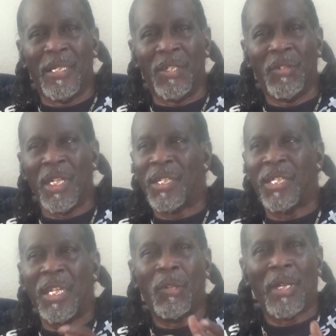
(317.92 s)
You just
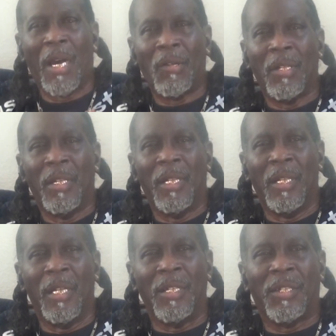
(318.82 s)
singled out
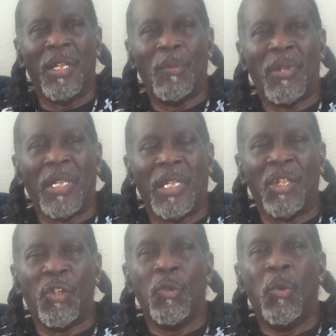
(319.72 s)
a subject
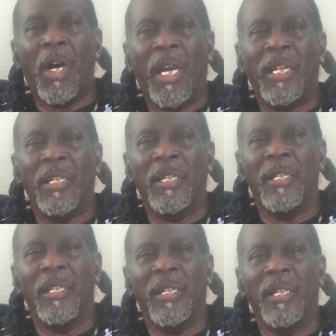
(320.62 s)
that you want
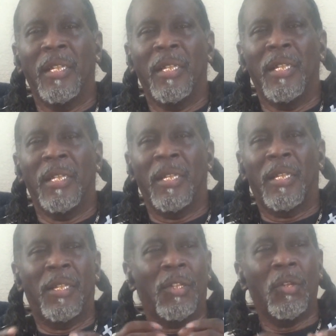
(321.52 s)

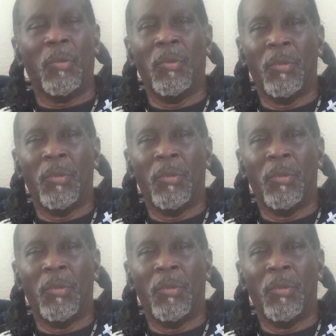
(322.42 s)
to do.